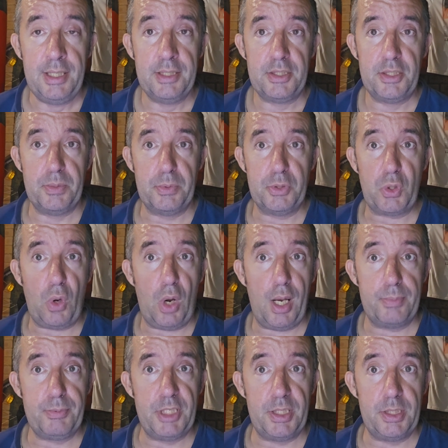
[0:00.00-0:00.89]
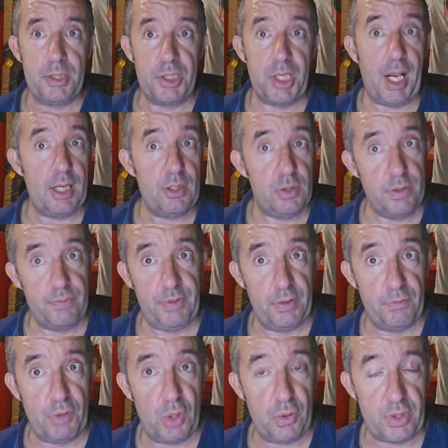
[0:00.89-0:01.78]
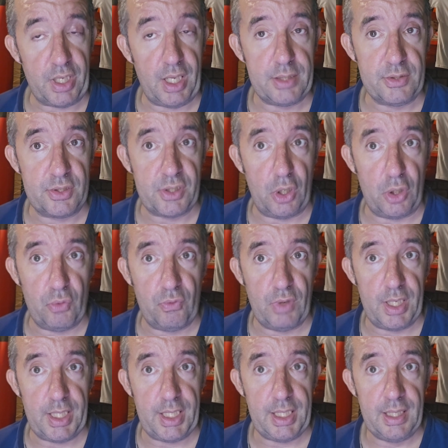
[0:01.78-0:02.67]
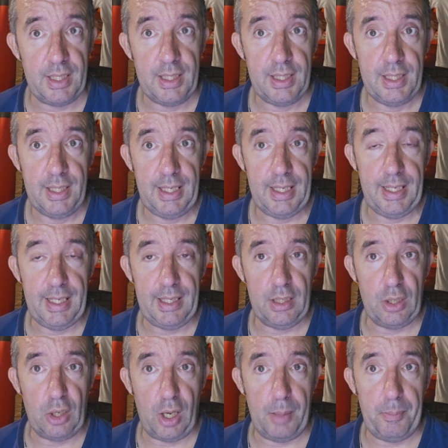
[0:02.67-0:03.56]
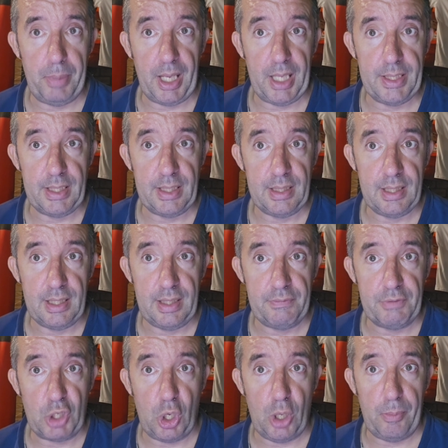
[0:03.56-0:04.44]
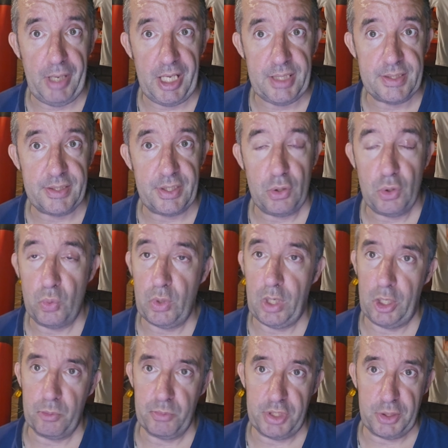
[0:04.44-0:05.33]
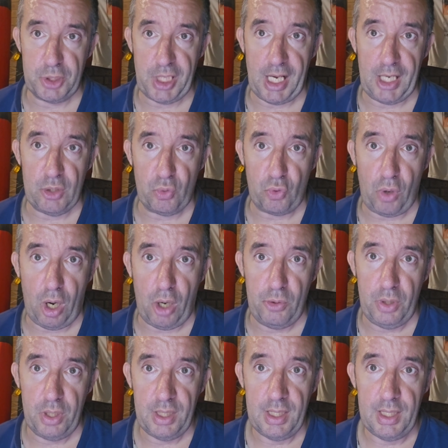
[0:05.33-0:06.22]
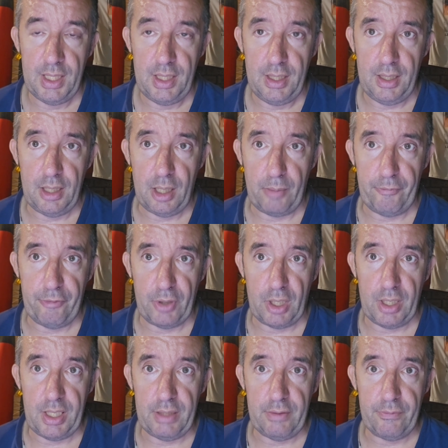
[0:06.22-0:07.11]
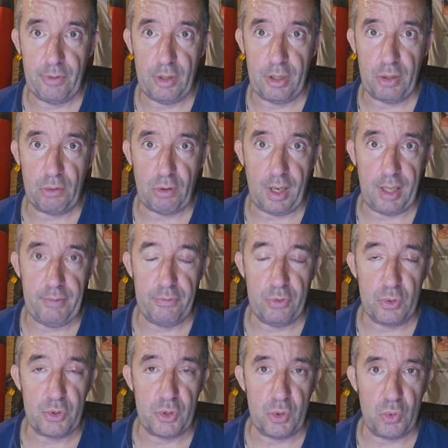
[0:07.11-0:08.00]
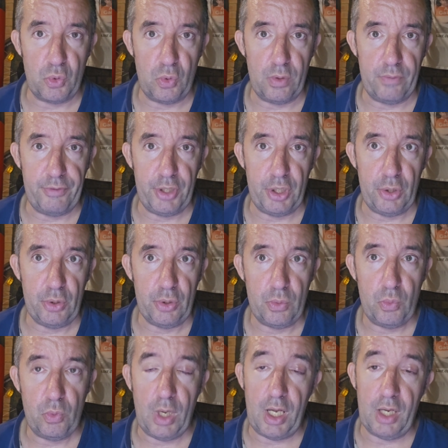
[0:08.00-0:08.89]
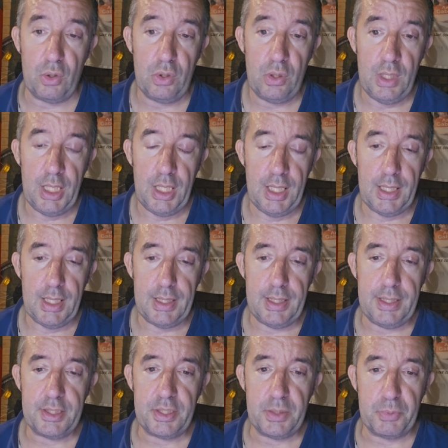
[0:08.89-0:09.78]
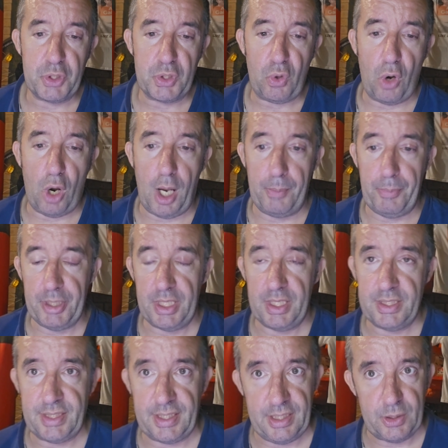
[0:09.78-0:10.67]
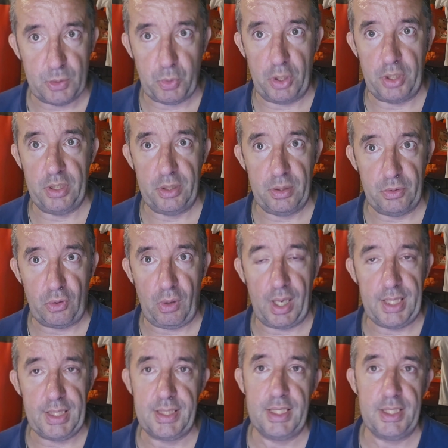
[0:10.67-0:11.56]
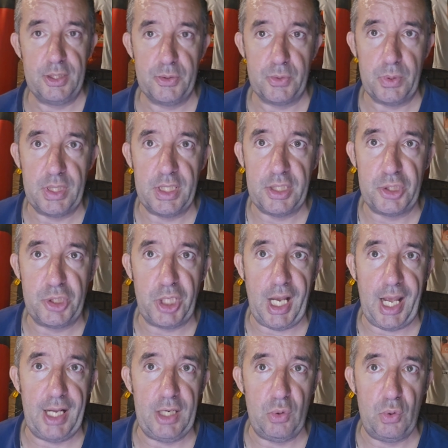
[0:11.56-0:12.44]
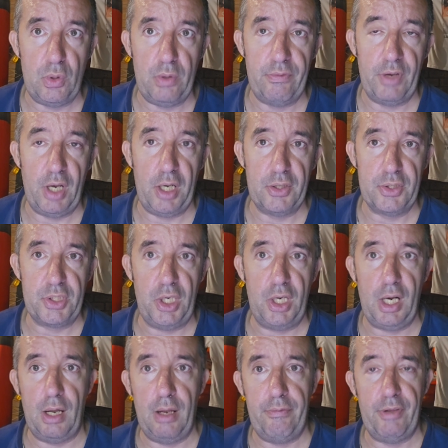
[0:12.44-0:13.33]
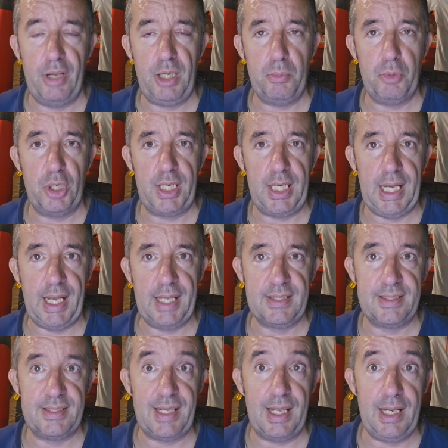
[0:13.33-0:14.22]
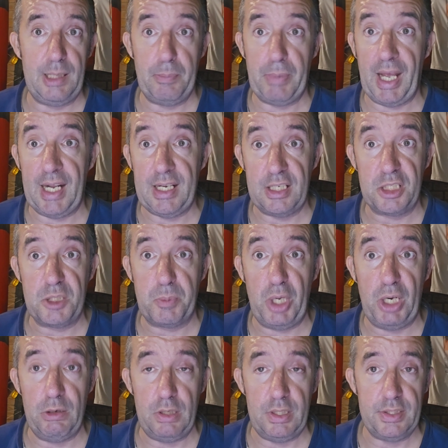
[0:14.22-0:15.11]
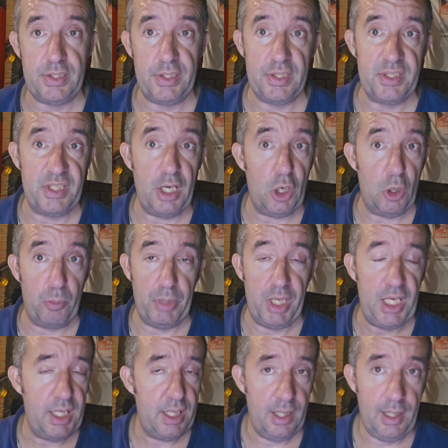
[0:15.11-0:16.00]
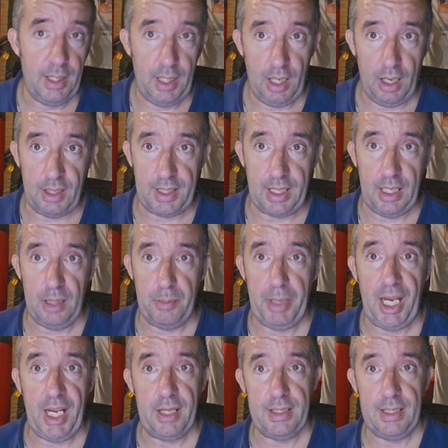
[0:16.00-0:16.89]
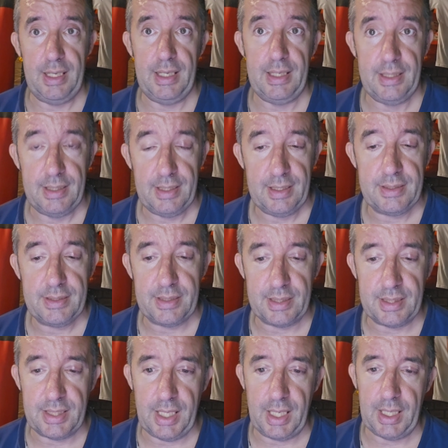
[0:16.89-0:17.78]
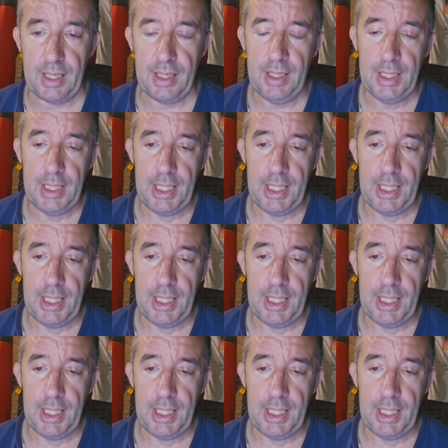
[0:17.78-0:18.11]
Subscribe to the channel if you've not done so already. Hit the like button, leave comments. It all helps the channel grow, and I'm very, very grateful to all of you. Well, this subscriber, this is one of the great things with this channel of ours. You know, if anybody has any bad experiences, tell me, I'll get them out there. That's the thing.